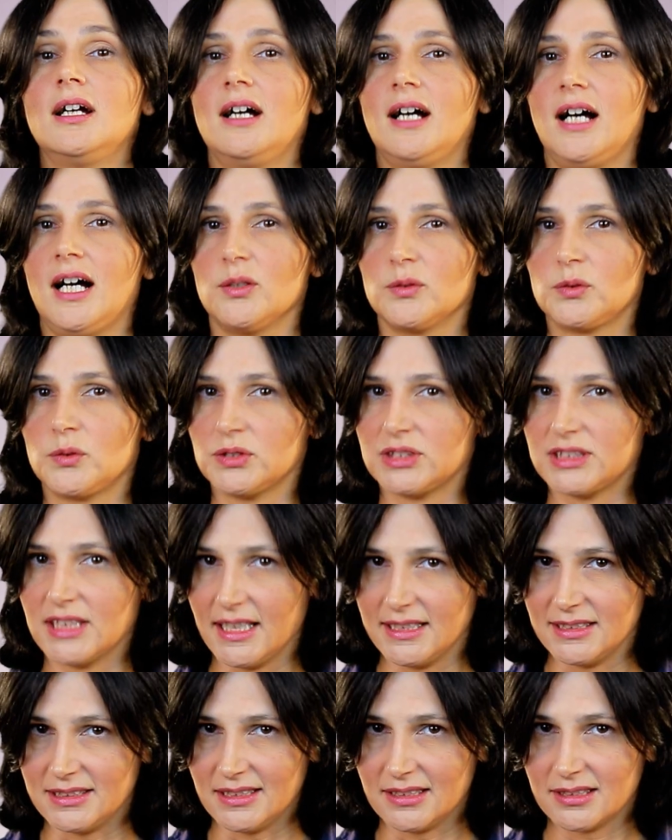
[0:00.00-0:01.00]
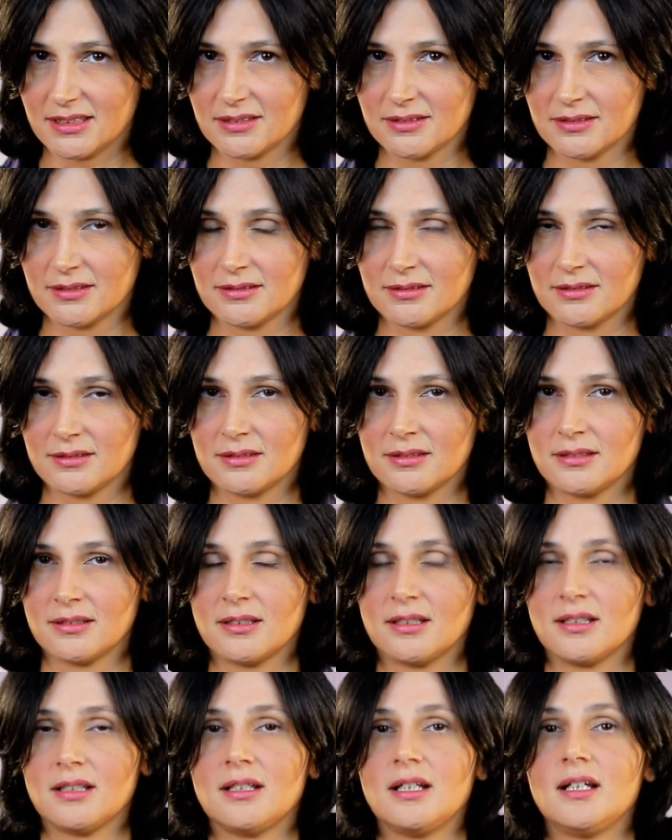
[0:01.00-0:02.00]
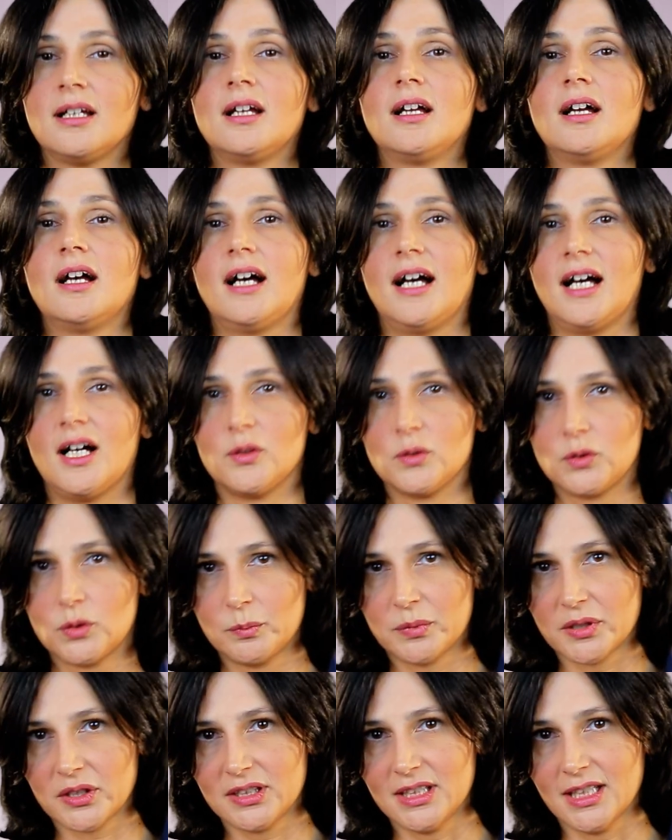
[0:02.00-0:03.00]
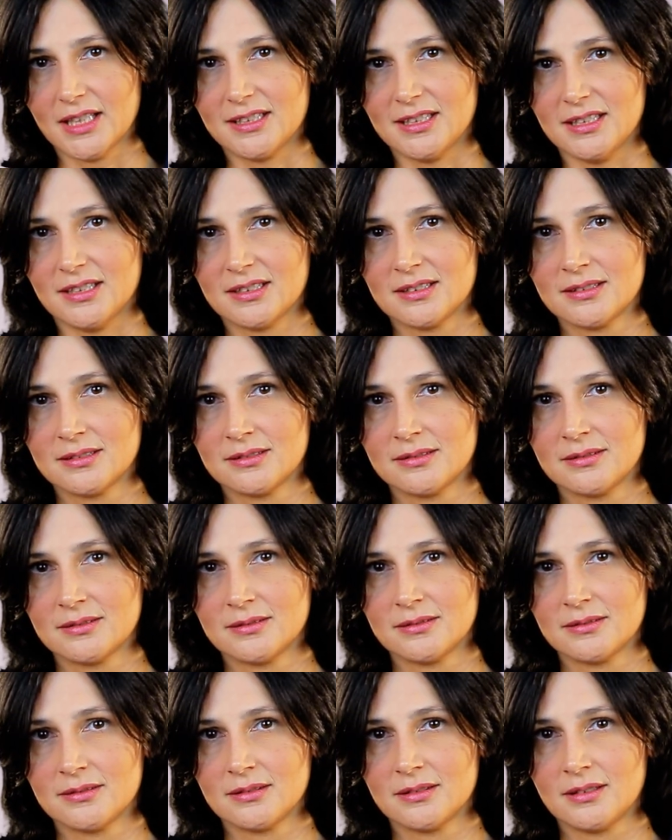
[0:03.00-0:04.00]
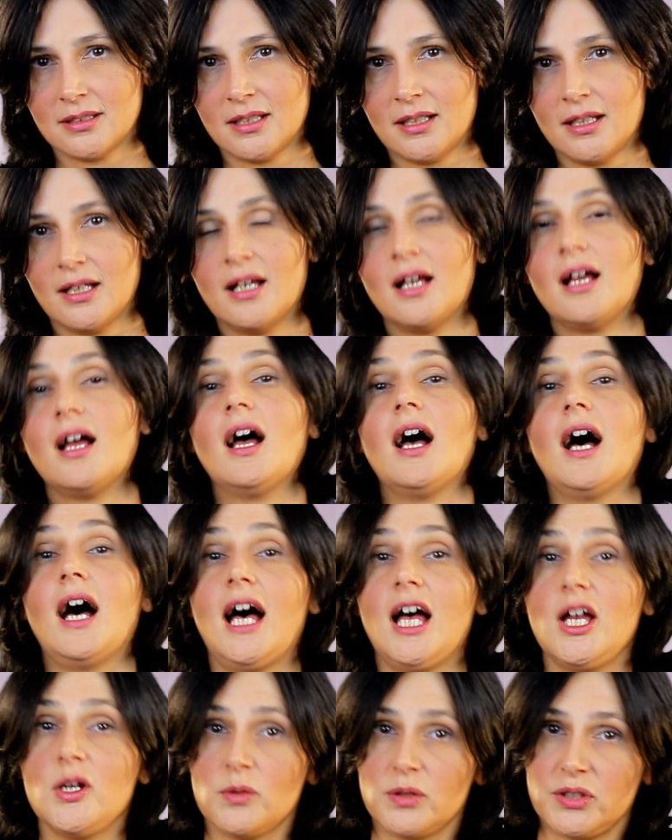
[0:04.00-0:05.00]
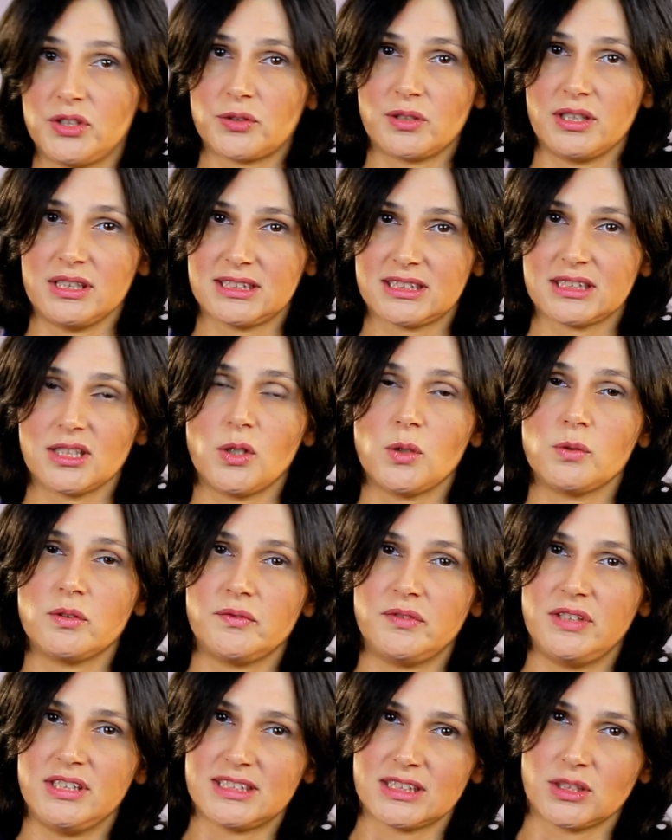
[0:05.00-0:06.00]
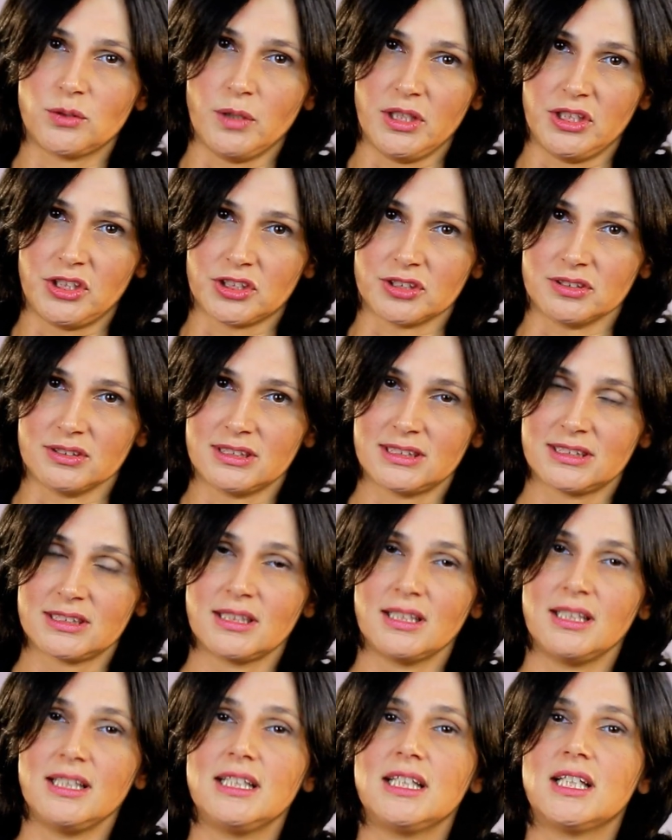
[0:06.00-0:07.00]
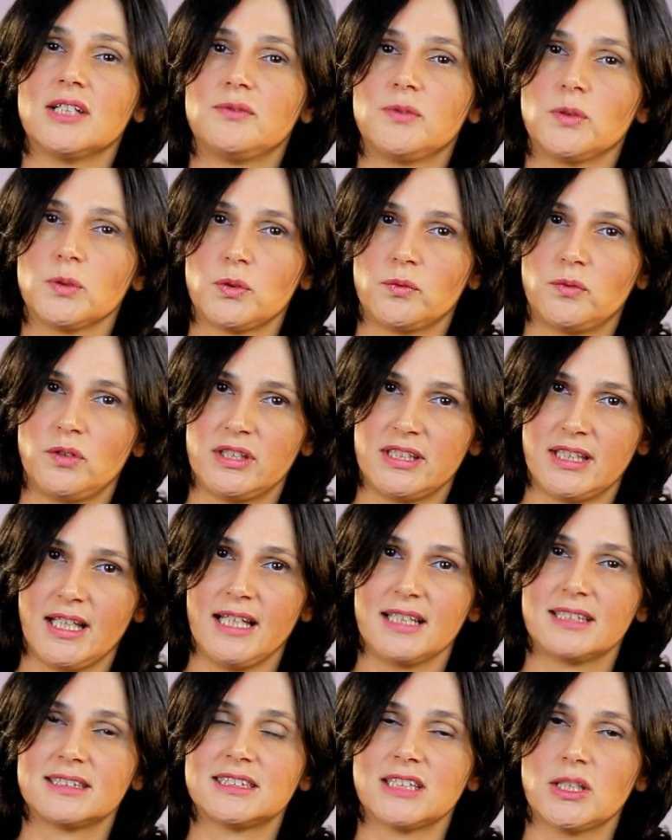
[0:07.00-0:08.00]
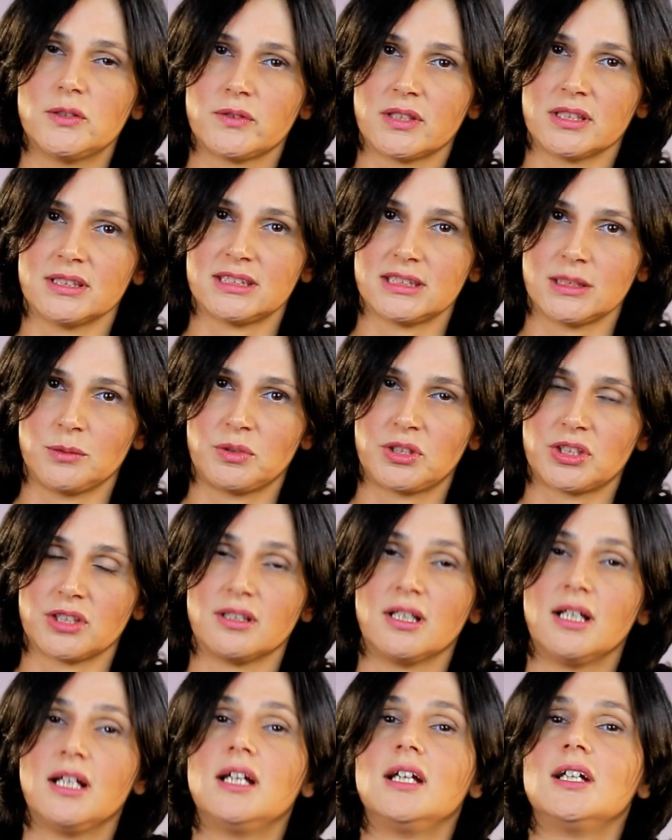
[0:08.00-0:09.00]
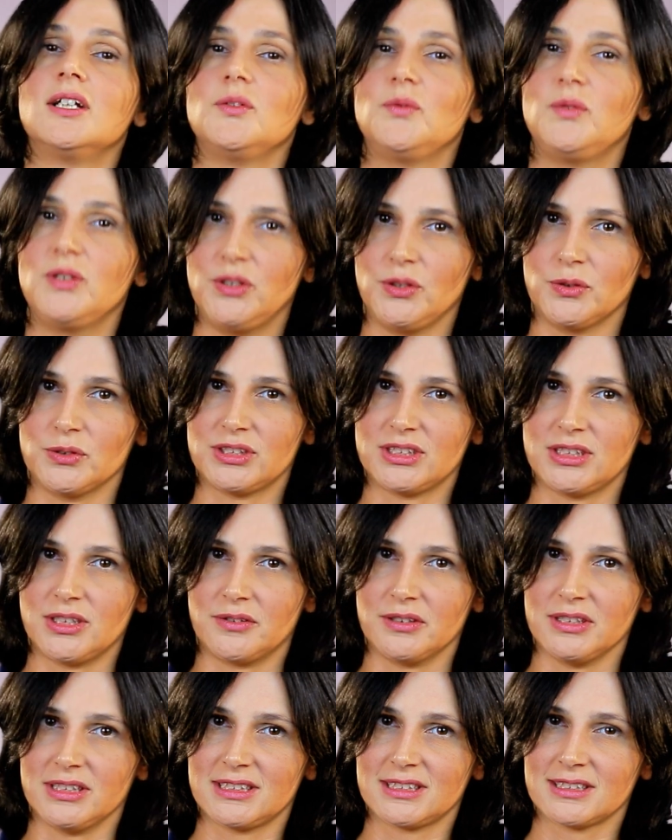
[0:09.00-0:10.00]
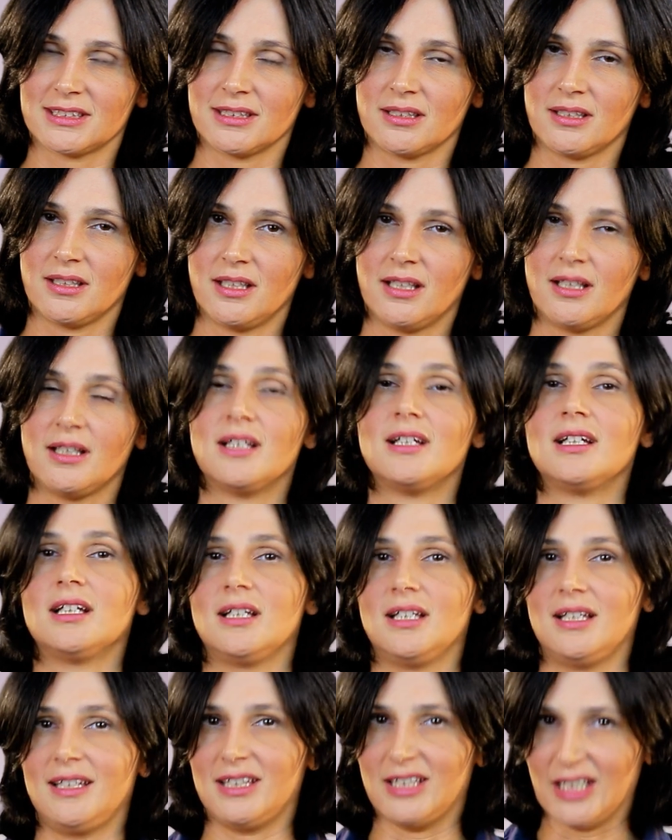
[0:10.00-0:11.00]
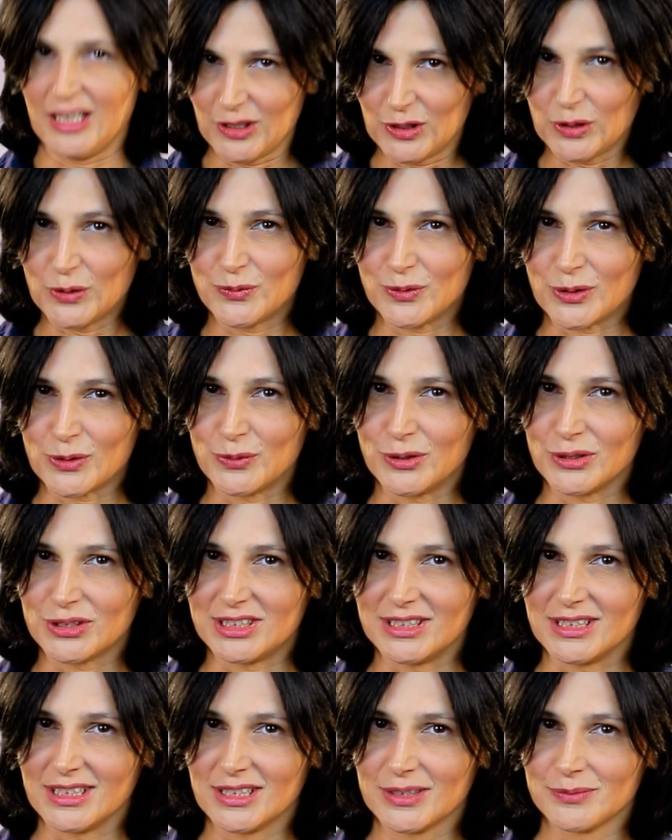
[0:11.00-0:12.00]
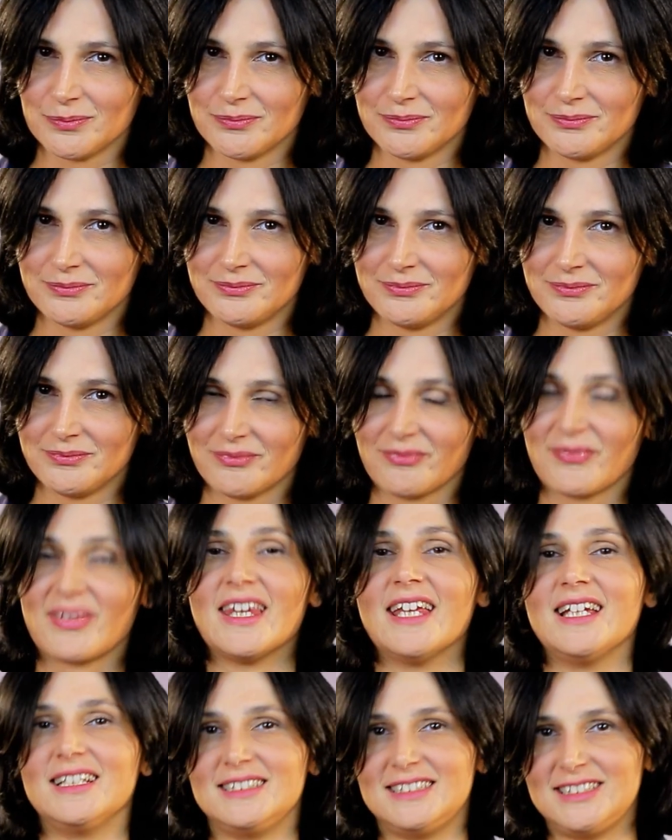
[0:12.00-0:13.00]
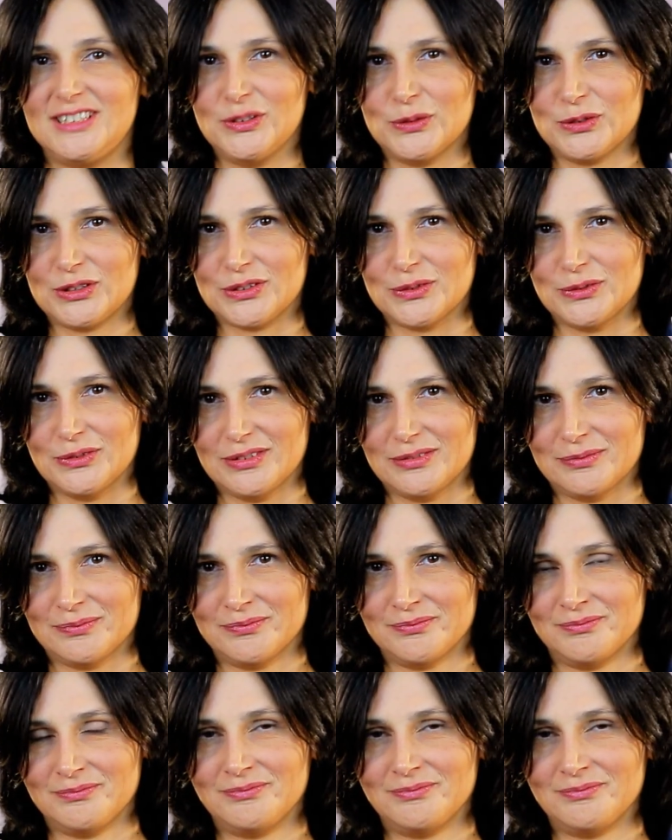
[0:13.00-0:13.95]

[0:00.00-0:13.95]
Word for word: how to size it, how to protect it. I will address all of these questions in the photovoltaic self-consumption video series. Thank you for watching and see you soon.